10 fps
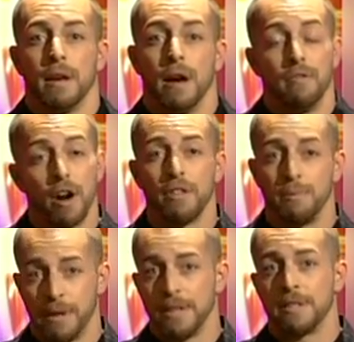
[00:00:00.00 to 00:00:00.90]
Of all the
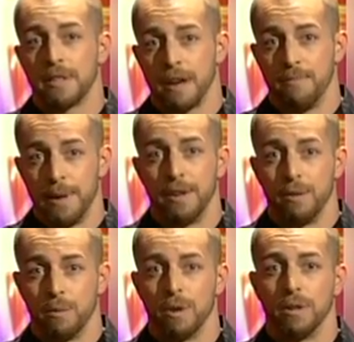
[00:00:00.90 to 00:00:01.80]
places I've been in
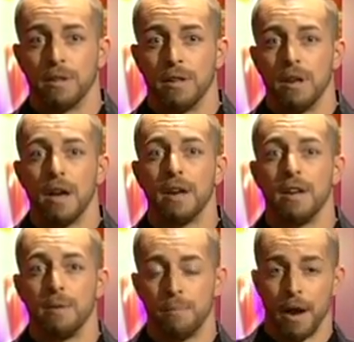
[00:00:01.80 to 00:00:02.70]
the world, none
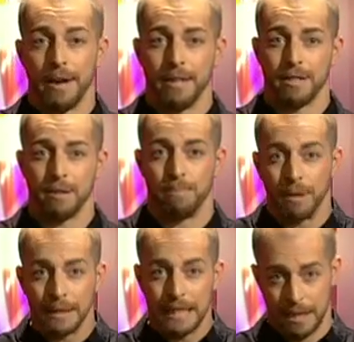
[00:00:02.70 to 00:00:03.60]
embodies
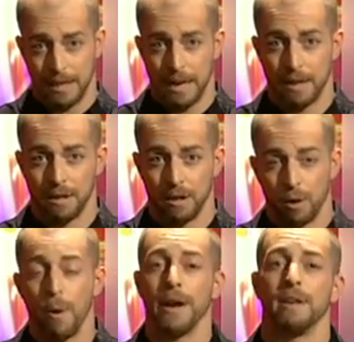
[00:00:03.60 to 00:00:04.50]
police state
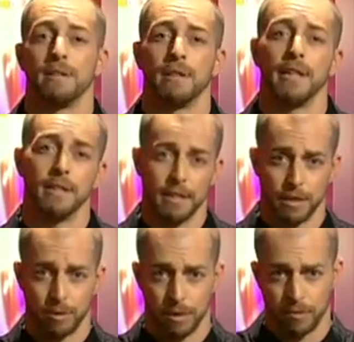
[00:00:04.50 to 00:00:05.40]
quite like the
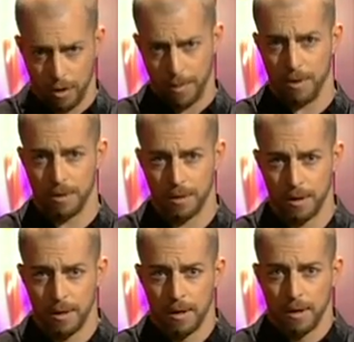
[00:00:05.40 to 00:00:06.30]
District of Criminals.
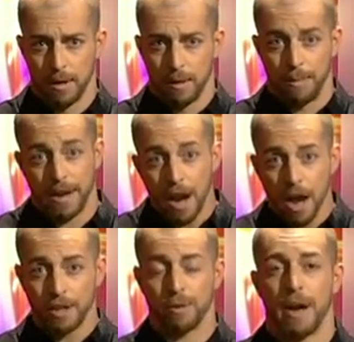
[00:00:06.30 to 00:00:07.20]
By
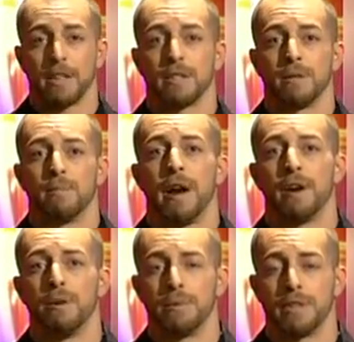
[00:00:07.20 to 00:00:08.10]
contrast, my
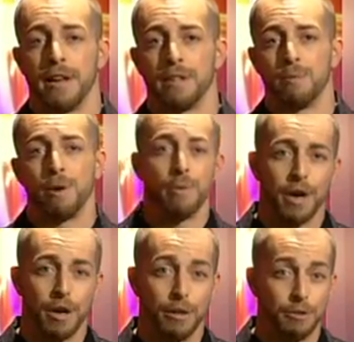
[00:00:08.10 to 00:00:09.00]
home state, the one we
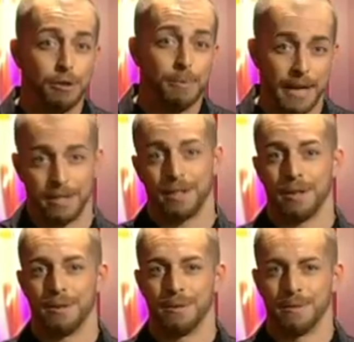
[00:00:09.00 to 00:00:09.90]
call New
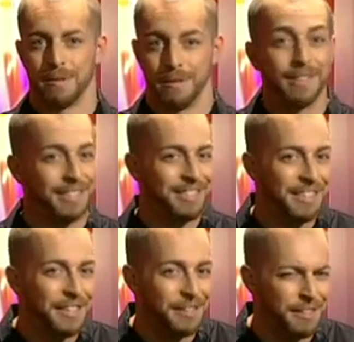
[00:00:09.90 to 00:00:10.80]
Mexico, it's
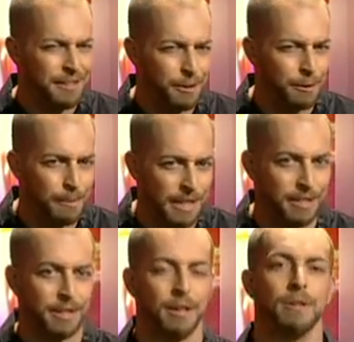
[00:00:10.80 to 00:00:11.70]
cleaner than the old
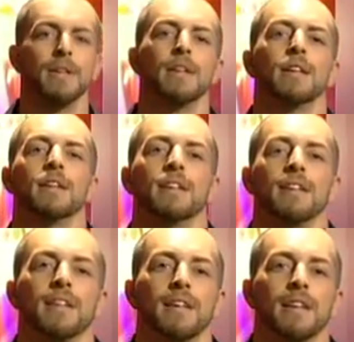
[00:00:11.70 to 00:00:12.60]
Mexico,
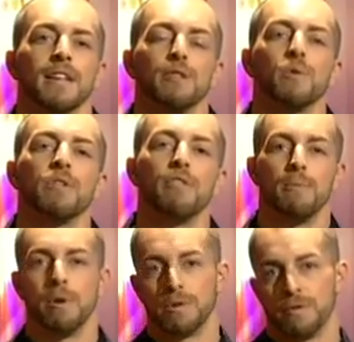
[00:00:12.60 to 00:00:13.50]
is one of the
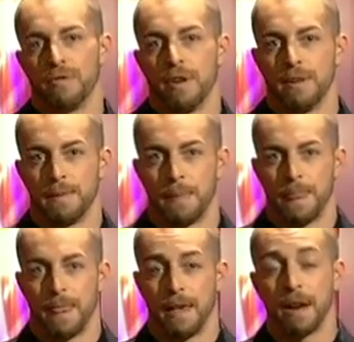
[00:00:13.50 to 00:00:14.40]
most free,
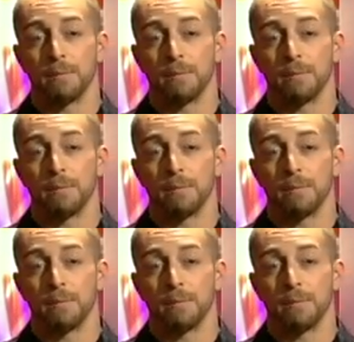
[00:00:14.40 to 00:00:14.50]
and